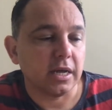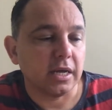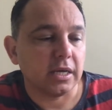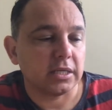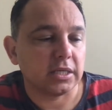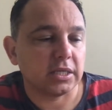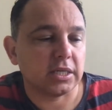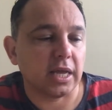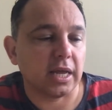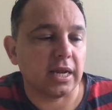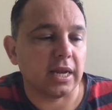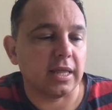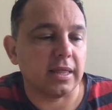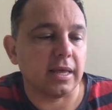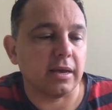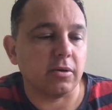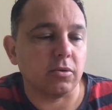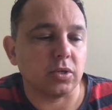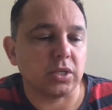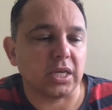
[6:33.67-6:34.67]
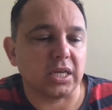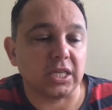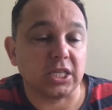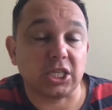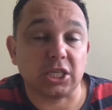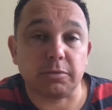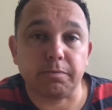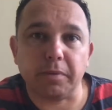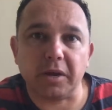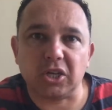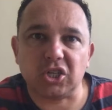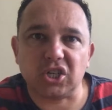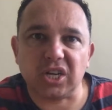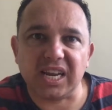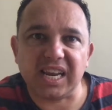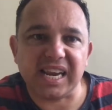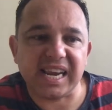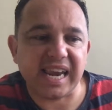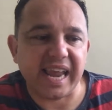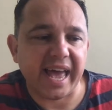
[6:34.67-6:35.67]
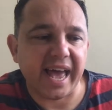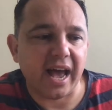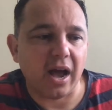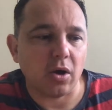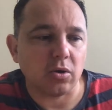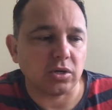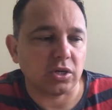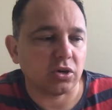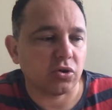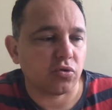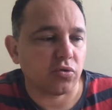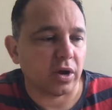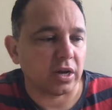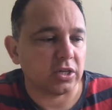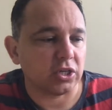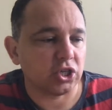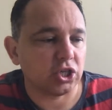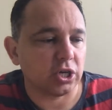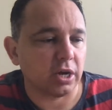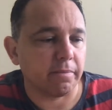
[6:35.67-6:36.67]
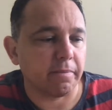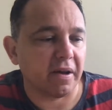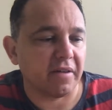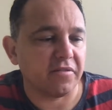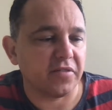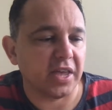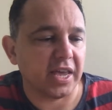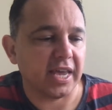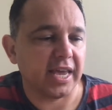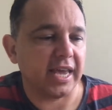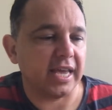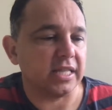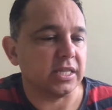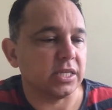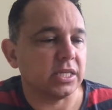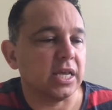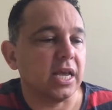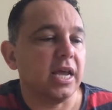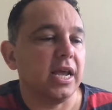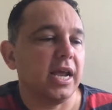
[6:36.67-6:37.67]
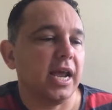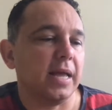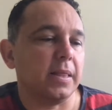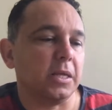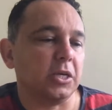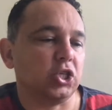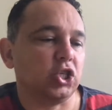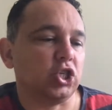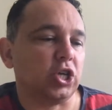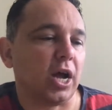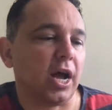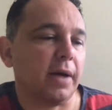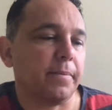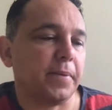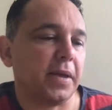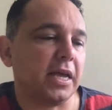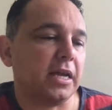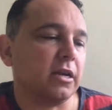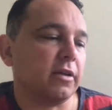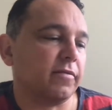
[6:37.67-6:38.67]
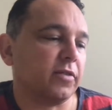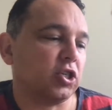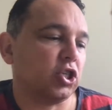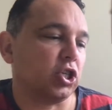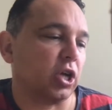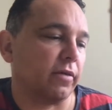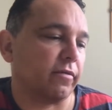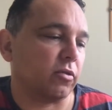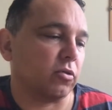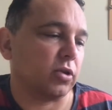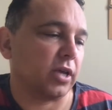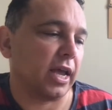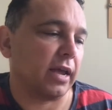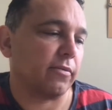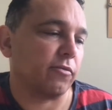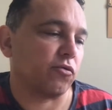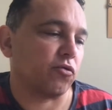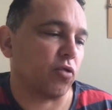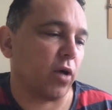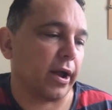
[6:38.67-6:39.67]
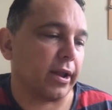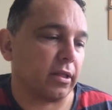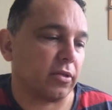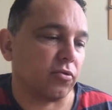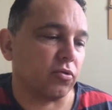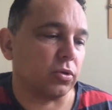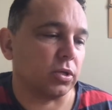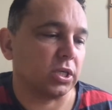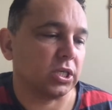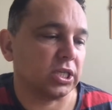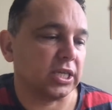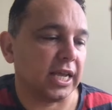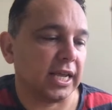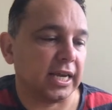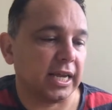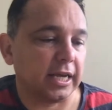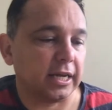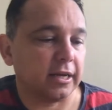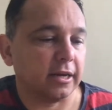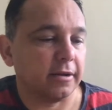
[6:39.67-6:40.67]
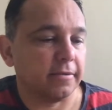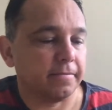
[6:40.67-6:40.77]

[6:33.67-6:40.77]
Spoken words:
Suddenly there was an especially loud crunch above their heads, and the sharp end of a shovel came right through the ceiling.